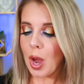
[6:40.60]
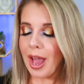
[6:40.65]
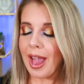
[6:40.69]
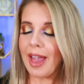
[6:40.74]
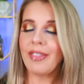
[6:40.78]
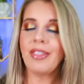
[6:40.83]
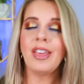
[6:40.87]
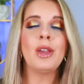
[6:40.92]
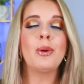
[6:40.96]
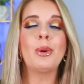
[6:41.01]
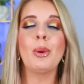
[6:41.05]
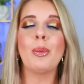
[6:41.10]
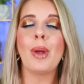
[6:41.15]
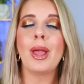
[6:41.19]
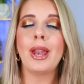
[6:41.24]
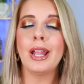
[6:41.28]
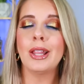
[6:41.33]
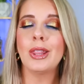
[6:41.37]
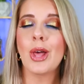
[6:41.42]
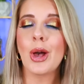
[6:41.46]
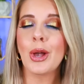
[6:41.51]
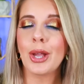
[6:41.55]
I think we
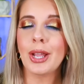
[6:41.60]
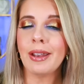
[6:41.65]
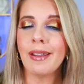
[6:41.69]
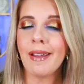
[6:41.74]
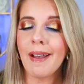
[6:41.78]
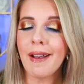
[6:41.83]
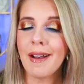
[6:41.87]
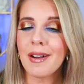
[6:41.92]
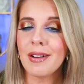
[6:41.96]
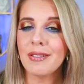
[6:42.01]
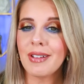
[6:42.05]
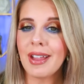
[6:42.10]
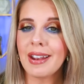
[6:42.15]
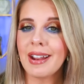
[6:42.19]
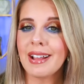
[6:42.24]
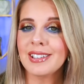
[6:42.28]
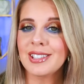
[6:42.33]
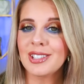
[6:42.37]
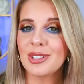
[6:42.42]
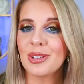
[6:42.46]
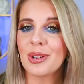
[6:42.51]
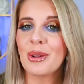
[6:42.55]
waited long enough, and I
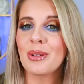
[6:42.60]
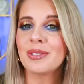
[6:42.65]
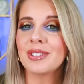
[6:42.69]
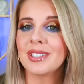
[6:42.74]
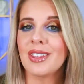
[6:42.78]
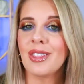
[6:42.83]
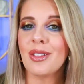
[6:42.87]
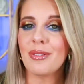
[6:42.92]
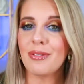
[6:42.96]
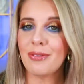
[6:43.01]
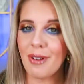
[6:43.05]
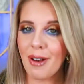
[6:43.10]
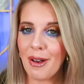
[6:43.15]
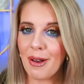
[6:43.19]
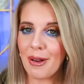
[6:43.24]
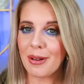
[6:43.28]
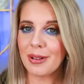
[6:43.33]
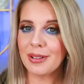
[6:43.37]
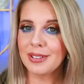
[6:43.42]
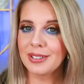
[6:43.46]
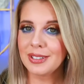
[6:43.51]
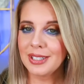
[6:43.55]
still don't see the
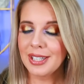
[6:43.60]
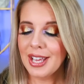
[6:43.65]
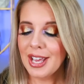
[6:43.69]
fall.